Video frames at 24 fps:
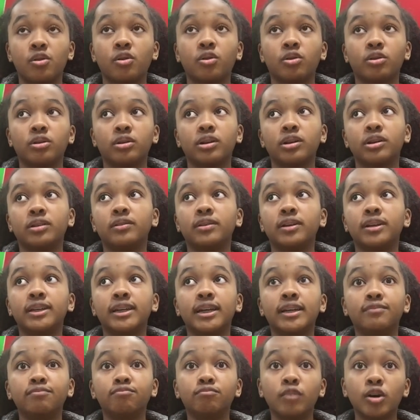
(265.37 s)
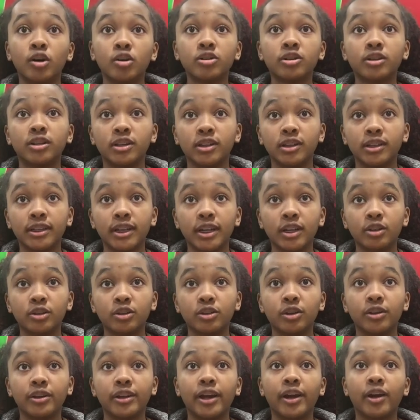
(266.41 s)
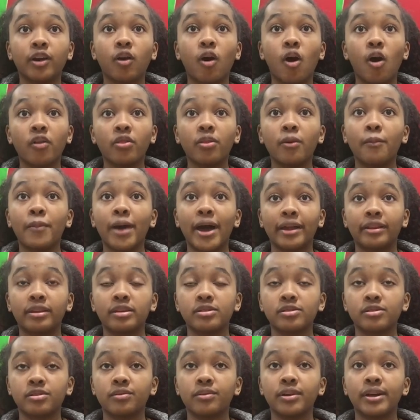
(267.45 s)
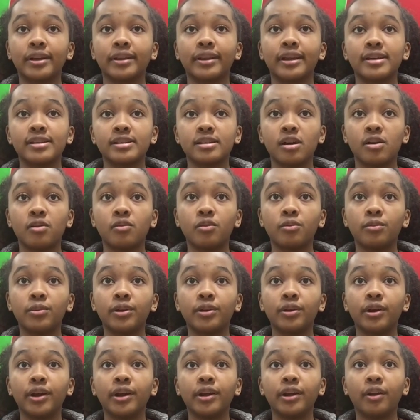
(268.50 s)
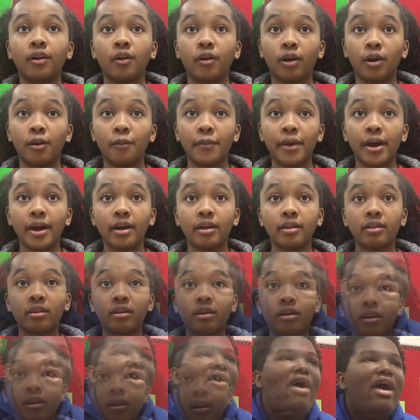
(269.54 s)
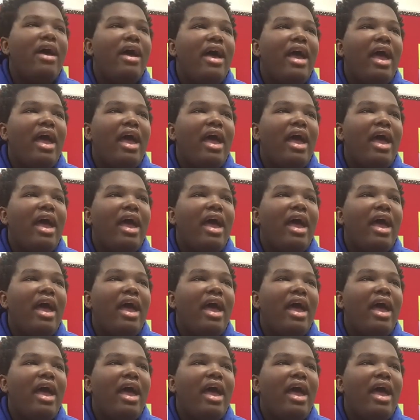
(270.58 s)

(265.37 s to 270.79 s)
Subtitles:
or at least if most of the standards are there and all the math is correct, that's how we'll be graded on it. So